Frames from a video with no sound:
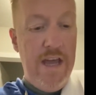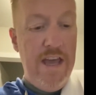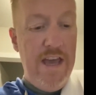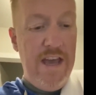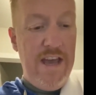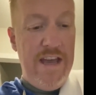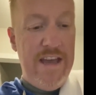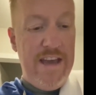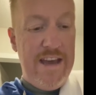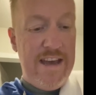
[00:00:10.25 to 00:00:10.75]

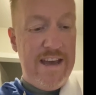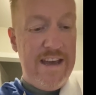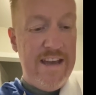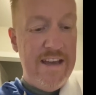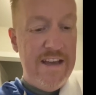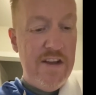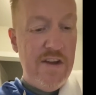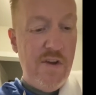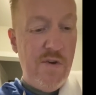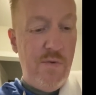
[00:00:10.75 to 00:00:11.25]
I
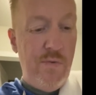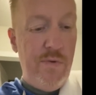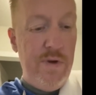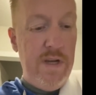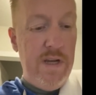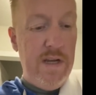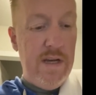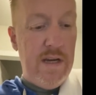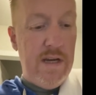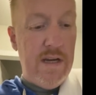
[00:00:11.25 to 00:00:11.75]

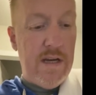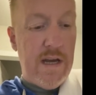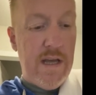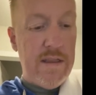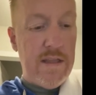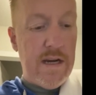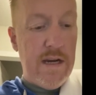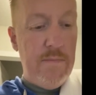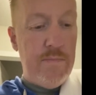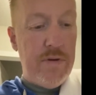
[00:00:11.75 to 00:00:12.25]

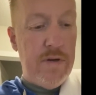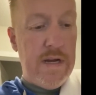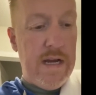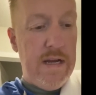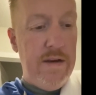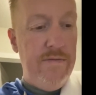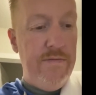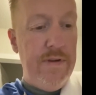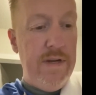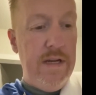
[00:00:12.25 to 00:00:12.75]
thought I'd put out
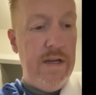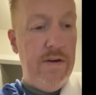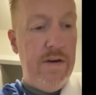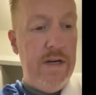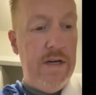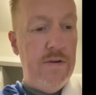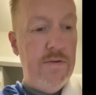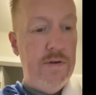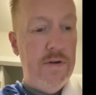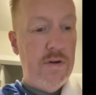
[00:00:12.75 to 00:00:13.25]
a video
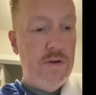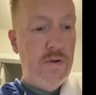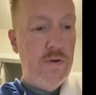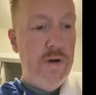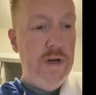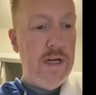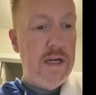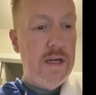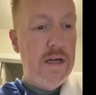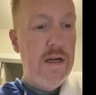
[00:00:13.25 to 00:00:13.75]
here real
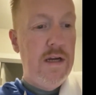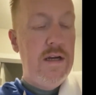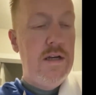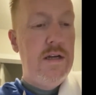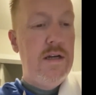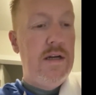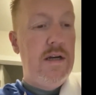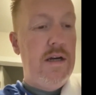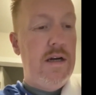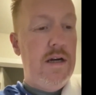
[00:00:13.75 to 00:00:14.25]
quick,
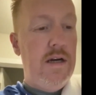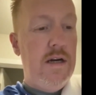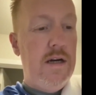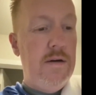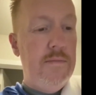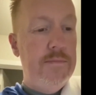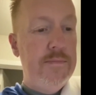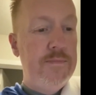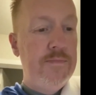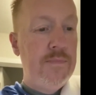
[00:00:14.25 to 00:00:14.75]

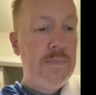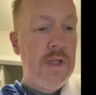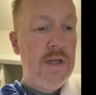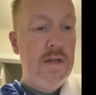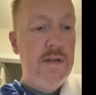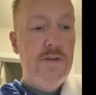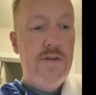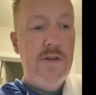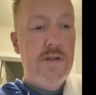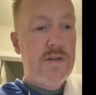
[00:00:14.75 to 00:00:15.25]

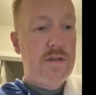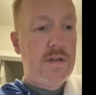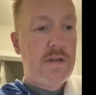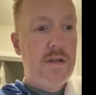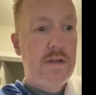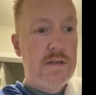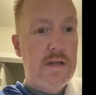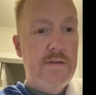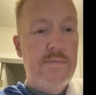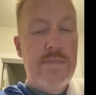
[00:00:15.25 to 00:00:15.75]
just
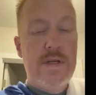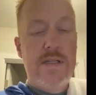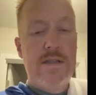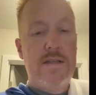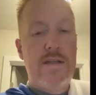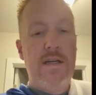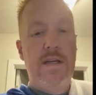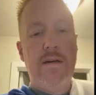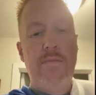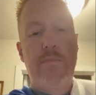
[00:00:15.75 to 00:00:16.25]
because I've been
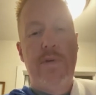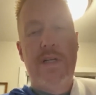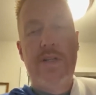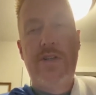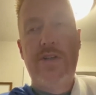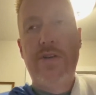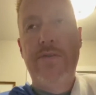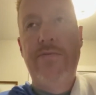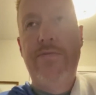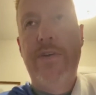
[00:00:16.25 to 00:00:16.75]
seeing a
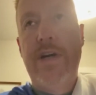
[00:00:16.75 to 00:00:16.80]
bunch of